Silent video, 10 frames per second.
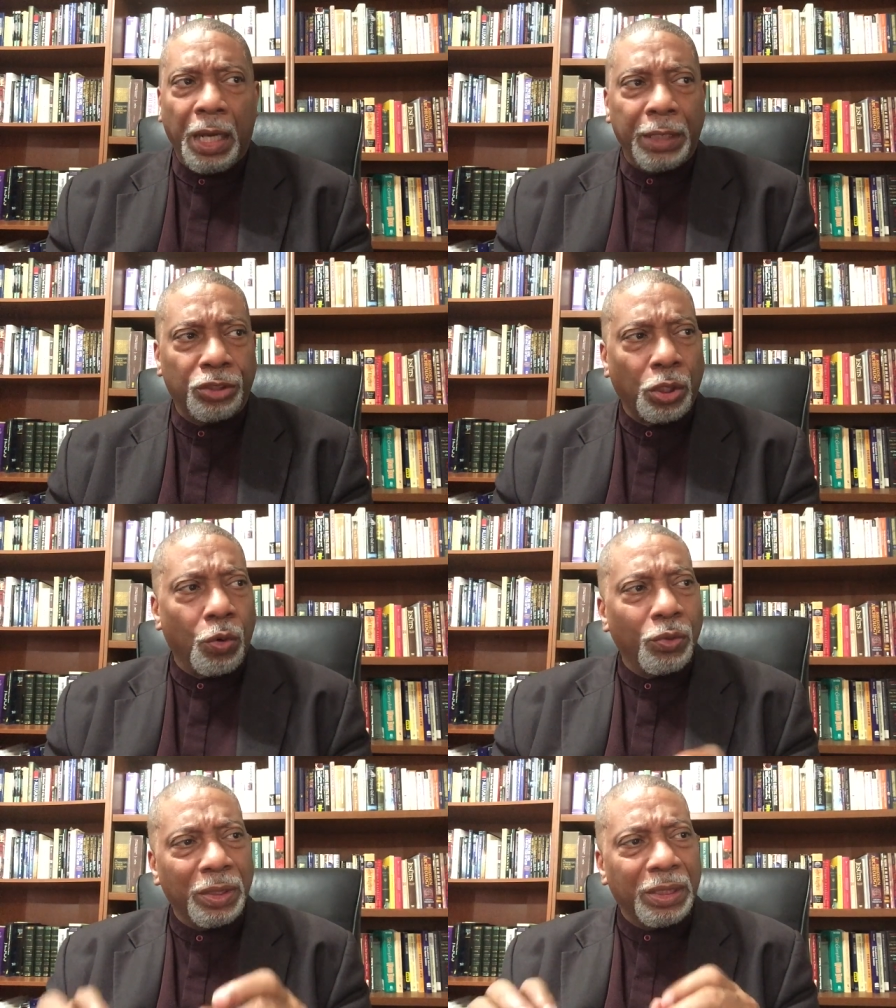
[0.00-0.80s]
And
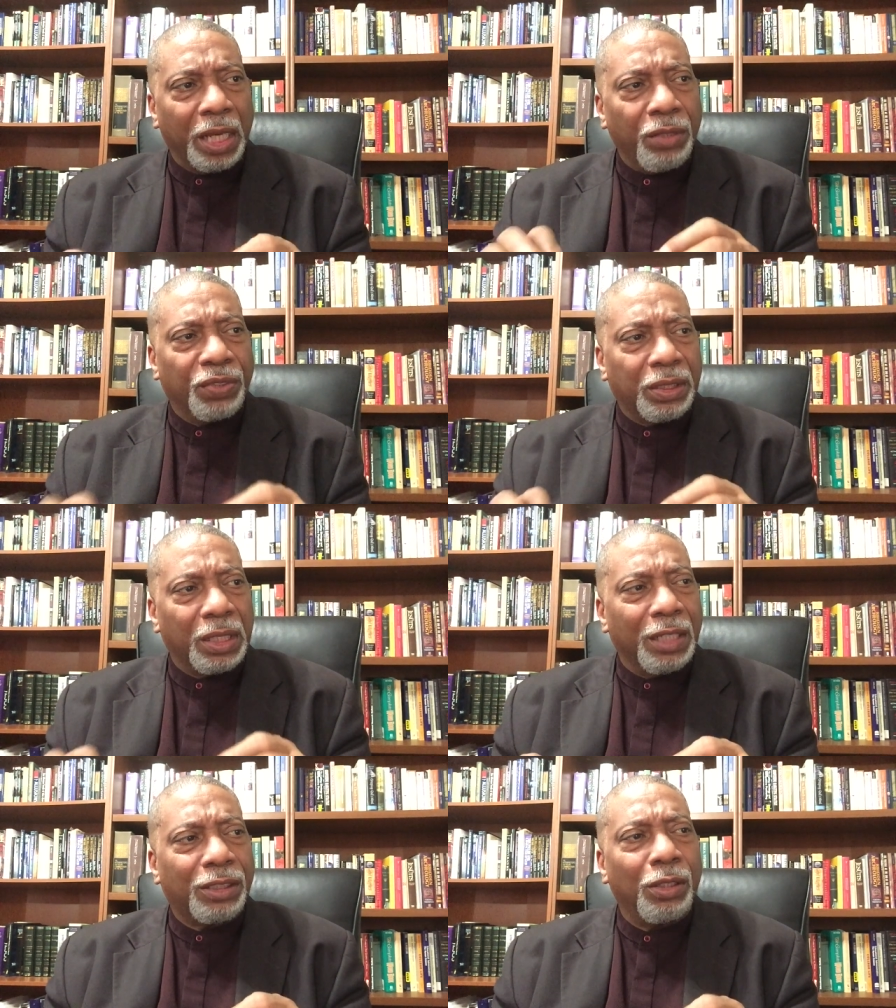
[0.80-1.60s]
so David
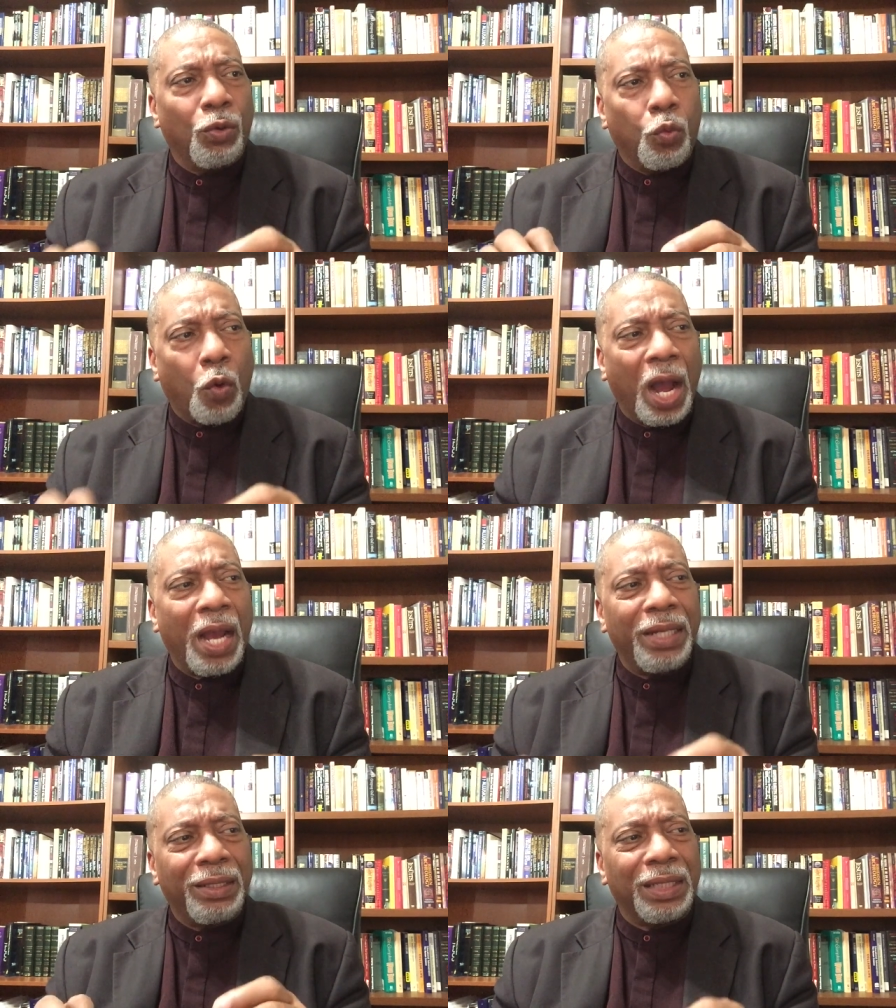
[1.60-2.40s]
says,
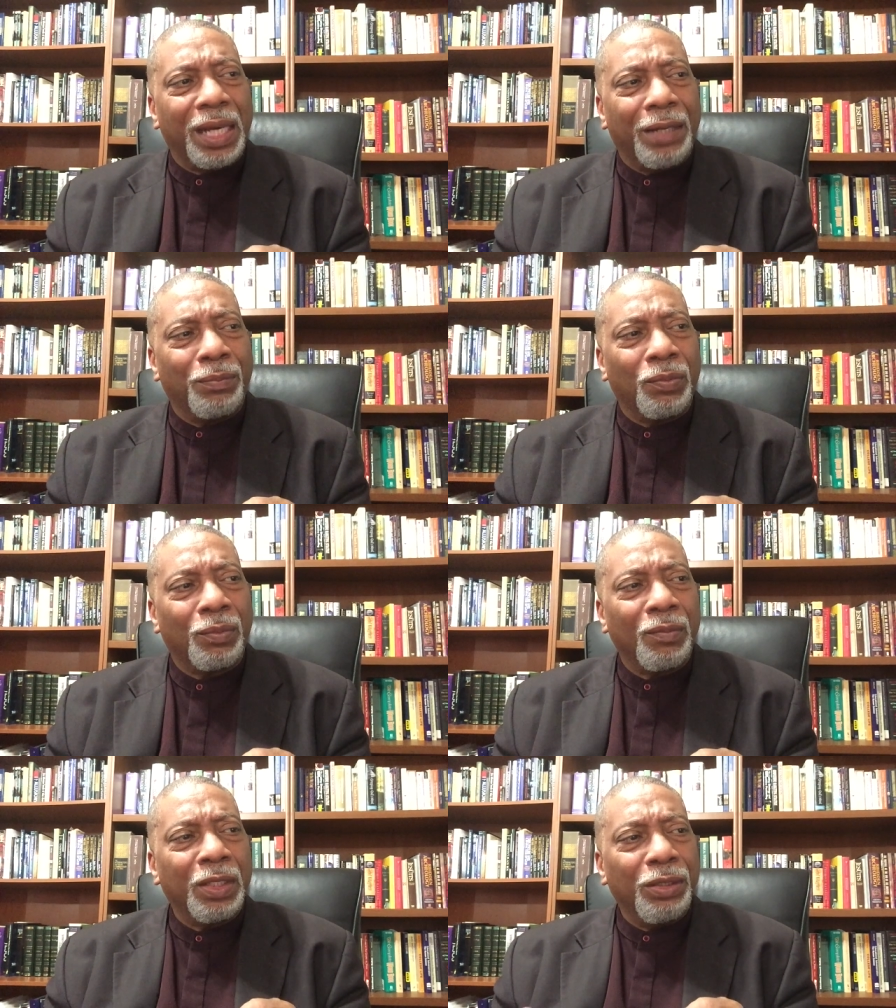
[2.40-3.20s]
why then